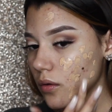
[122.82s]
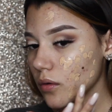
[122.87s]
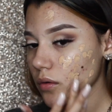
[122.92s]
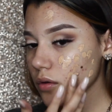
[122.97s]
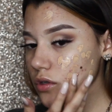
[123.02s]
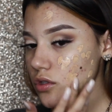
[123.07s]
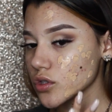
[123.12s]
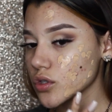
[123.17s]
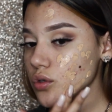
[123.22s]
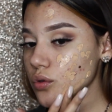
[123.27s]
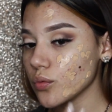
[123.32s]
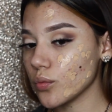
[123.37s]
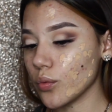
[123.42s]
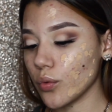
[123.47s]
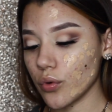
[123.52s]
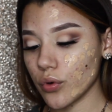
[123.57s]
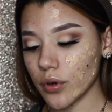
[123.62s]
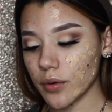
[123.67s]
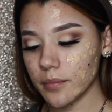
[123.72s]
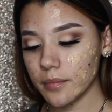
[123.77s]
or too
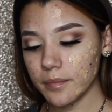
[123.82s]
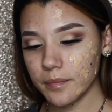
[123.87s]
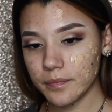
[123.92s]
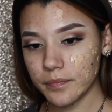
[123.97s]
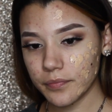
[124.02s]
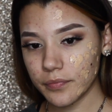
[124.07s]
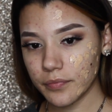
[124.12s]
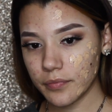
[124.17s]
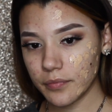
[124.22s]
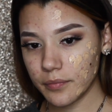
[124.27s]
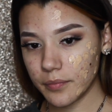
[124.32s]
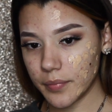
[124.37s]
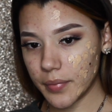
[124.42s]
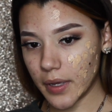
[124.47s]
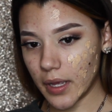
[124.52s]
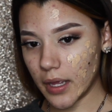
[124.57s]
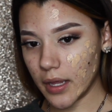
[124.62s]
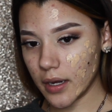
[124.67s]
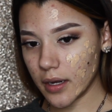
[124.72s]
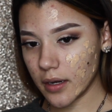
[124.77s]
warm,
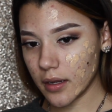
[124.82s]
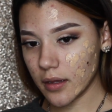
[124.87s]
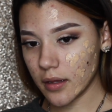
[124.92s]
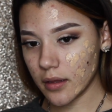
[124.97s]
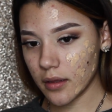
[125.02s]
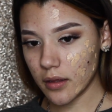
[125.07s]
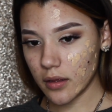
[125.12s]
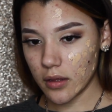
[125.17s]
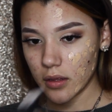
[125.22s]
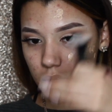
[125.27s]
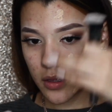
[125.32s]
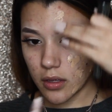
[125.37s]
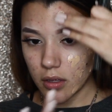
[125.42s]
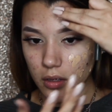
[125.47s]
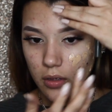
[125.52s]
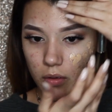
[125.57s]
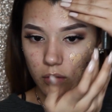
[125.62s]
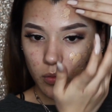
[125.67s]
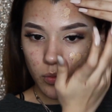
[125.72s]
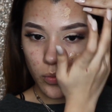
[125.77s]
but
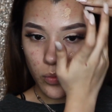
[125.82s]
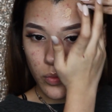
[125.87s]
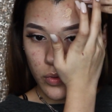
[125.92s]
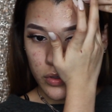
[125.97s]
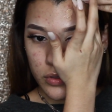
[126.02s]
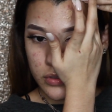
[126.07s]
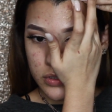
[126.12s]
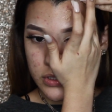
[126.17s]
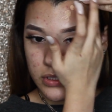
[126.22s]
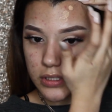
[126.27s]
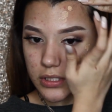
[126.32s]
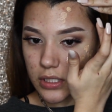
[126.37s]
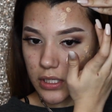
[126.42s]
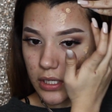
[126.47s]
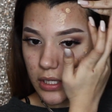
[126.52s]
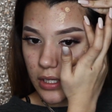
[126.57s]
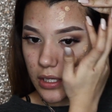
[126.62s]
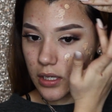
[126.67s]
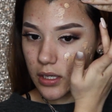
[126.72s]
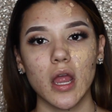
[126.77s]
we'll
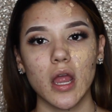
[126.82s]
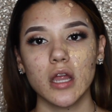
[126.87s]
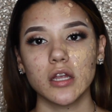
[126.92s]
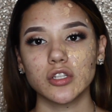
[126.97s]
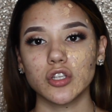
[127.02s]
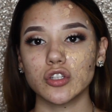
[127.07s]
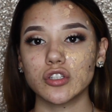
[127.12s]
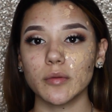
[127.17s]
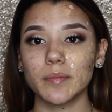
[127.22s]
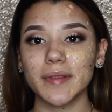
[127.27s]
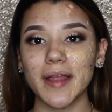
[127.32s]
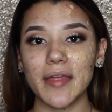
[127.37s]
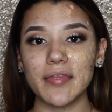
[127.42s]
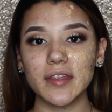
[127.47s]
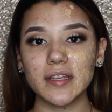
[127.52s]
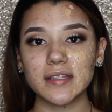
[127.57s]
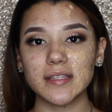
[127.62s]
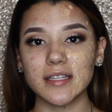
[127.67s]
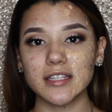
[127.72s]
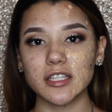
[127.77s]
see. So to blend
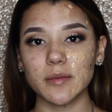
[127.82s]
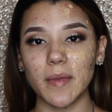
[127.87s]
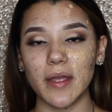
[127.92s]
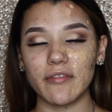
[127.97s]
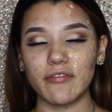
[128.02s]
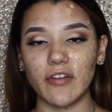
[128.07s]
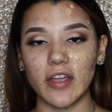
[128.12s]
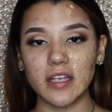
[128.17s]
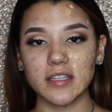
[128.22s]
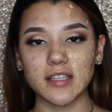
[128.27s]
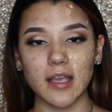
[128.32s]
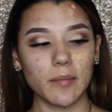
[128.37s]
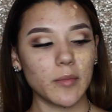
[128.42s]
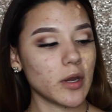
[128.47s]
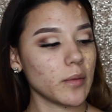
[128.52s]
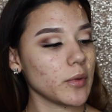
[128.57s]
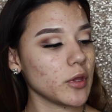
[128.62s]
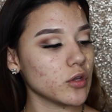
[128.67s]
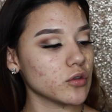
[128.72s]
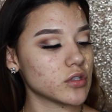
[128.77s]
this into my face, I'm
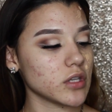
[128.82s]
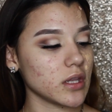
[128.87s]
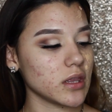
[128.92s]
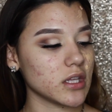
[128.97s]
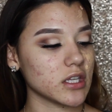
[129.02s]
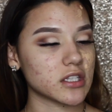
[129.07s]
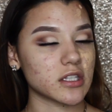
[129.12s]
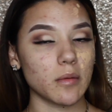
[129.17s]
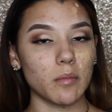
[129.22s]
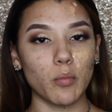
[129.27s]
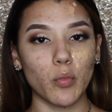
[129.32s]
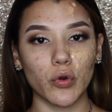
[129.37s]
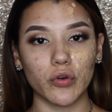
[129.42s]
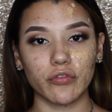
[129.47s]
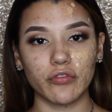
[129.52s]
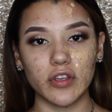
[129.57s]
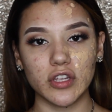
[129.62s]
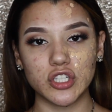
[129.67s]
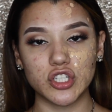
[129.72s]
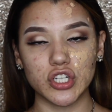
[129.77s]
going to be using this
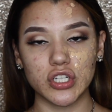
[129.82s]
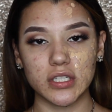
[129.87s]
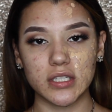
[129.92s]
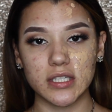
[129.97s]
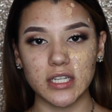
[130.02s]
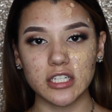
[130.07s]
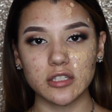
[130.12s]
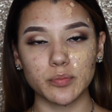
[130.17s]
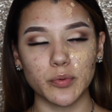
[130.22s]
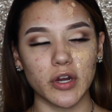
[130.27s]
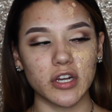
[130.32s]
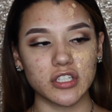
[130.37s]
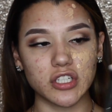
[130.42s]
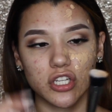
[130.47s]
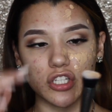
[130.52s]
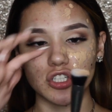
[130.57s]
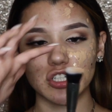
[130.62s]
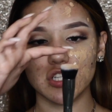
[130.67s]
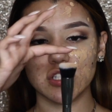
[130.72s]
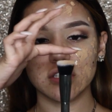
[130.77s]
Morphe G6 brush.
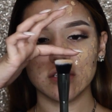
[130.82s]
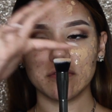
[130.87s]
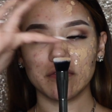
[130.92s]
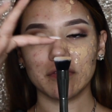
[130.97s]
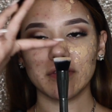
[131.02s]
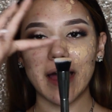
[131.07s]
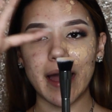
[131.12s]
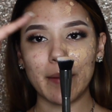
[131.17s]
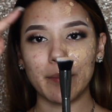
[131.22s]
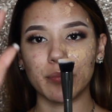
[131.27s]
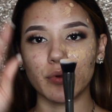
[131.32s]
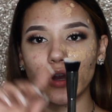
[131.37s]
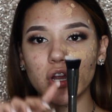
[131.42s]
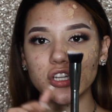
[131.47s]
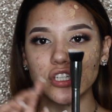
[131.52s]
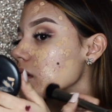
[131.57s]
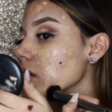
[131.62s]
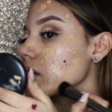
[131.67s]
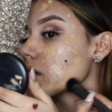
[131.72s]
It's just a flat brush.